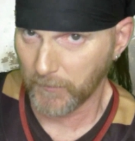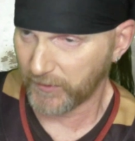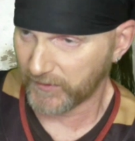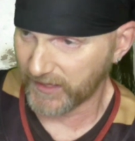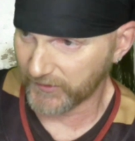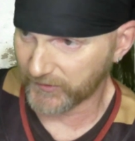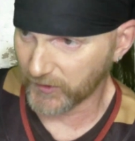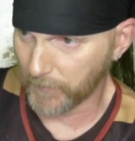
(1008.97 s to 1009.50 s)
But
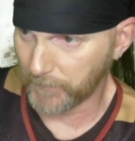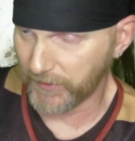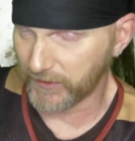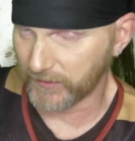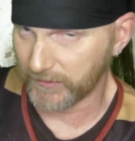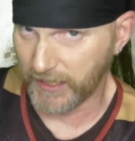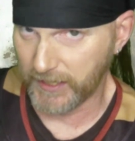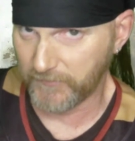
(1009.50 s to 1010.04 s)
that's all
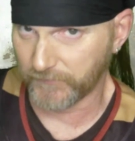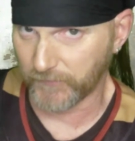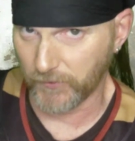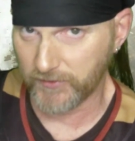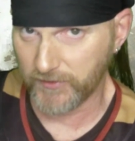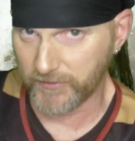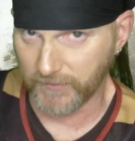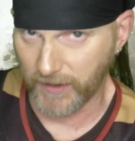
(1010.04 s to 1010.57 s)
been
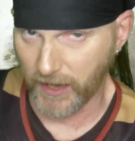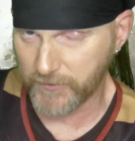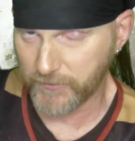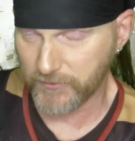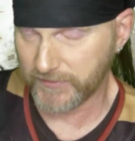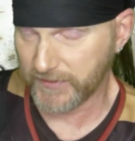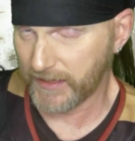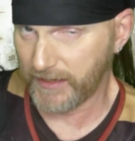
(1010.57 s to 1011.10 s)
inverted
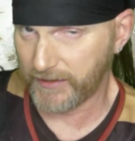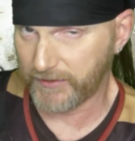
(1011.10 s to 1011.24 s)
180